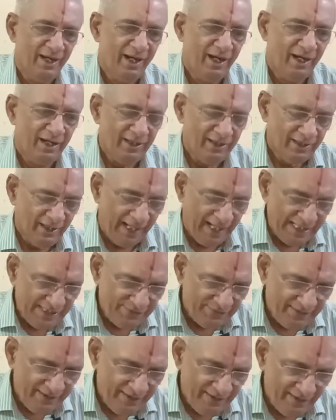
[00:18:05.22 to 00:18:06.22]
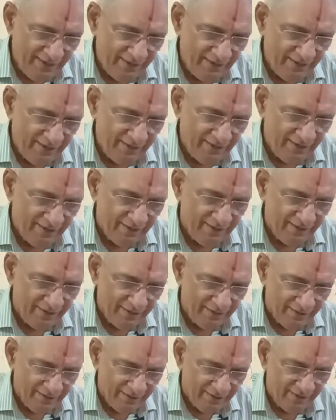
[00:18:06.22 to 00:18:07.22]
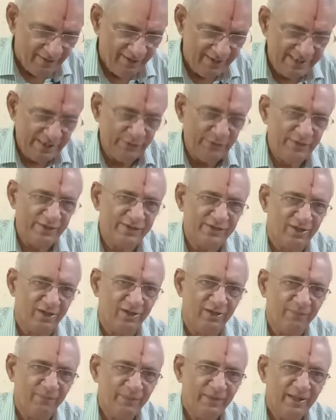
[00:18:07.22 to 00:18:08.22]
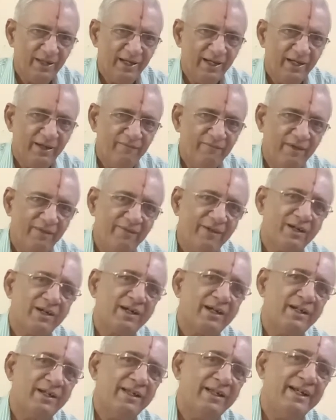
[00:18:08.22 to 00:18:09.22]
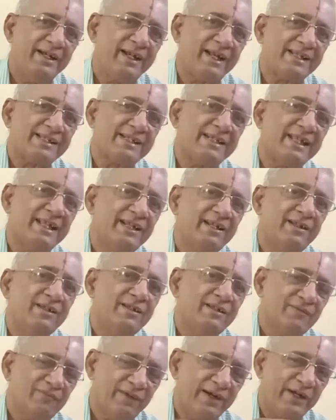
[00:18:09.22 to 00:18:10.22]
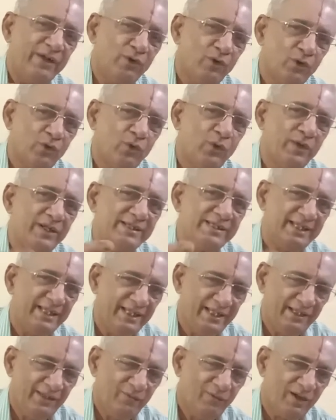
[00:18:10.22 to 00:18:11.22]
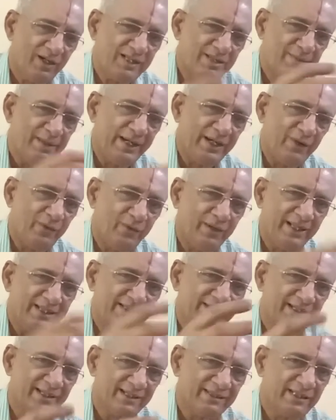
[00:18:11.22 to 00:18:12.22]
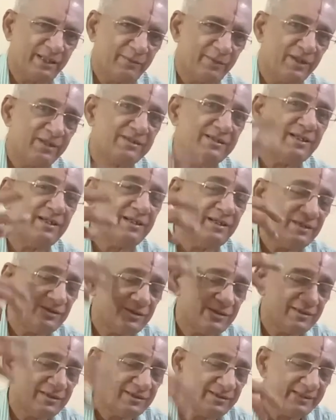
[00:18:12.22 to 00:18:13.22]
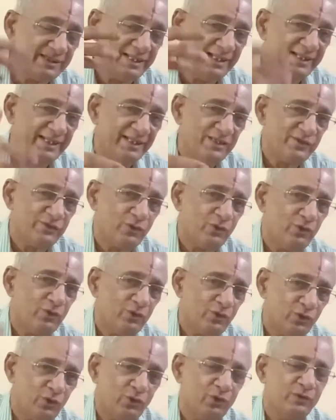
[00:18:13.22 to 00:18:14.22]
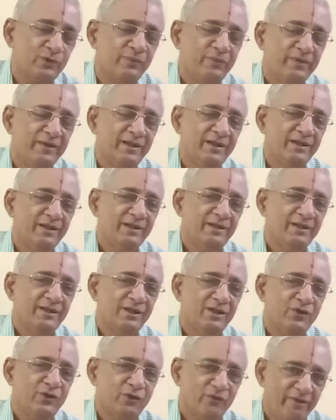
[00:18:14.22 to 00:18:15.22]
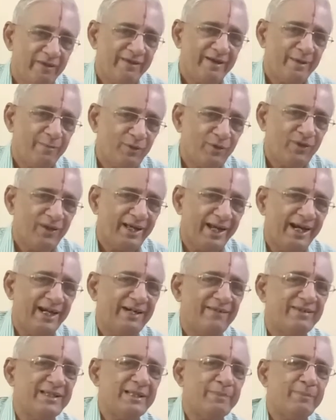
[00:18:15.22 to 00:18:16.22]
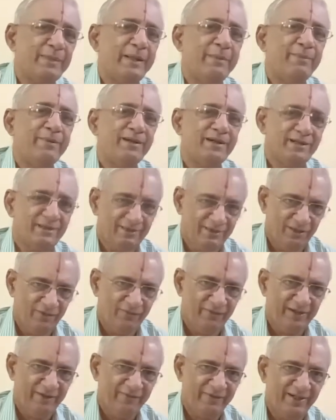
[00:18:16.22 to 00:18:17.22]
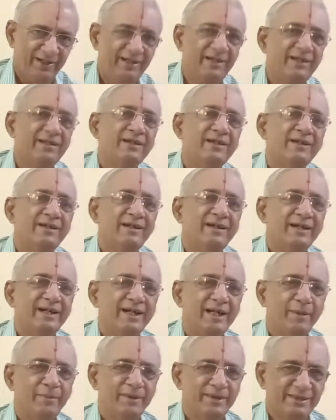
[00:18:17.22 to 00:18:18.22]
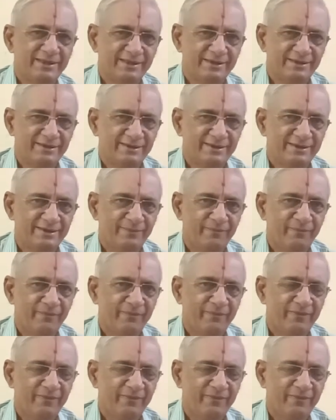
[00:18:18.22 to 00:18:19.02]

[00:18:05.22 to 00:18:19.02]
And as we listened to a song, we were interested in finding out who is he, what is the background, etc., etc., because the singing is so good. So we are able to connect with people of different dimensions.